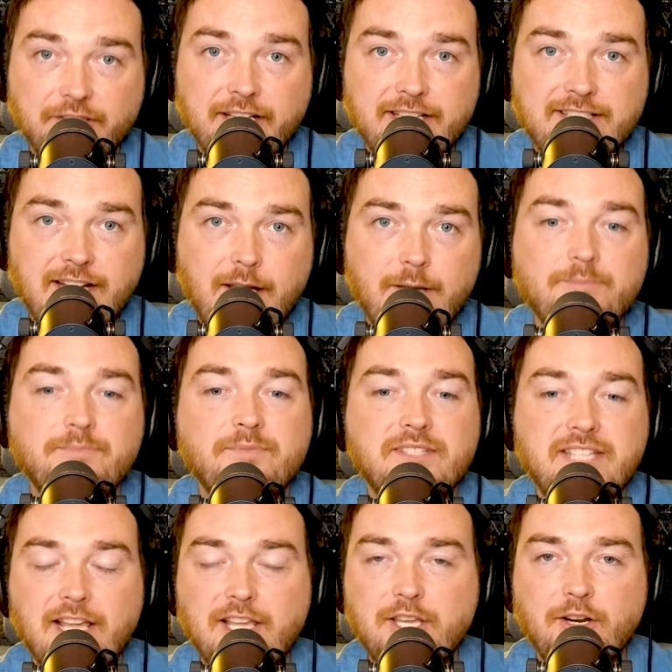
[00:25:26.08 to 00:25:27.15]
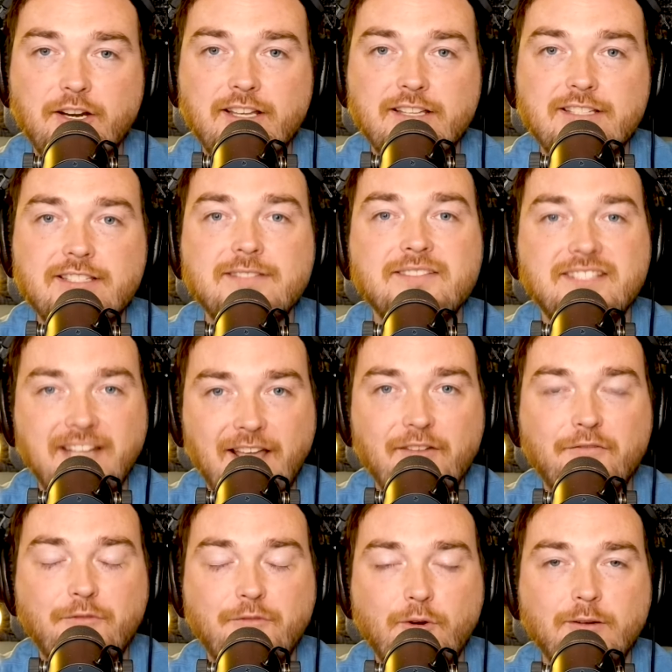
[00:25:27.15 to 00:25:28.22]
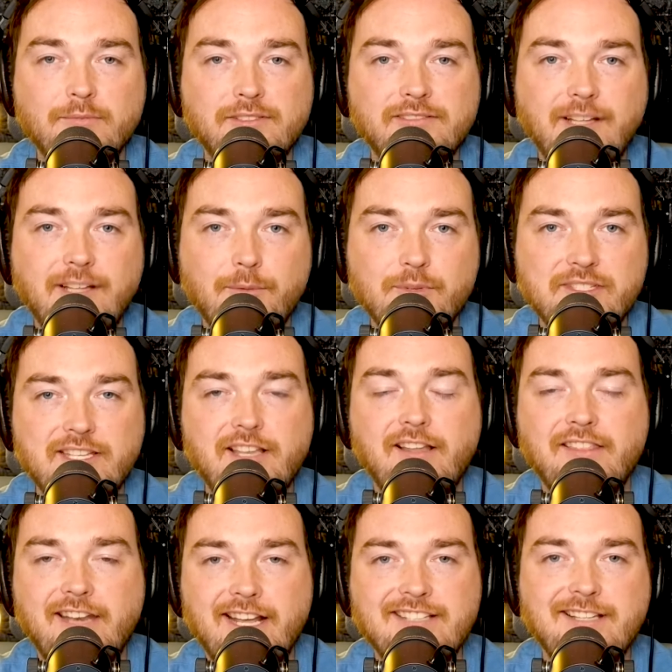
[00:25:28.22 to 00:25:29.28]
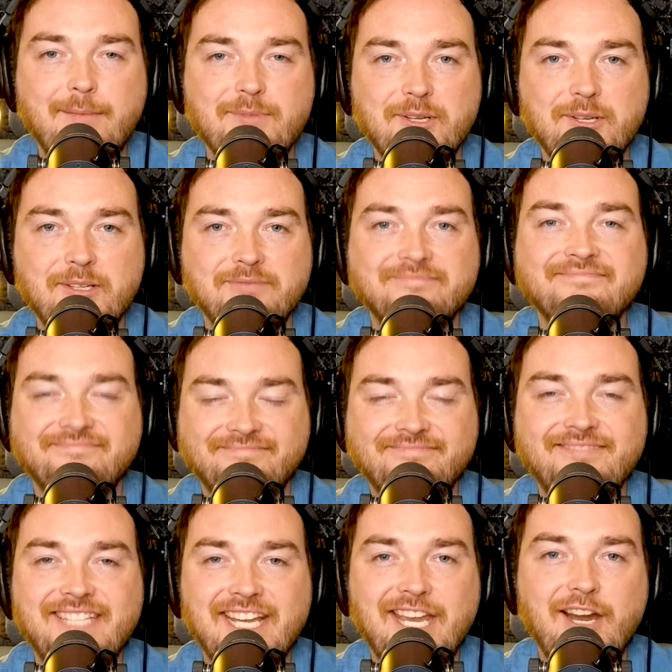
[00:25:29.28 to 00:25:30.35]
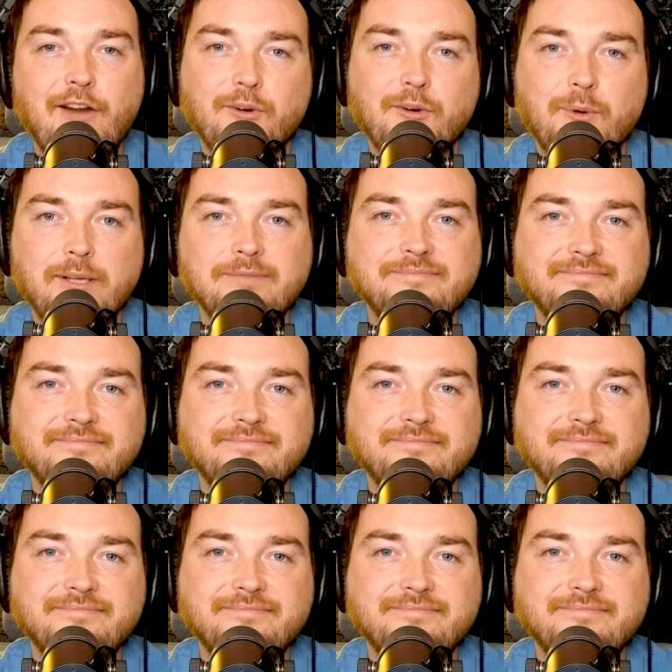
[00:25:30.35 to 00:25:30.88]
next time, stay curious, stay informed, and we'll see you on the next episode. Take care, everyone.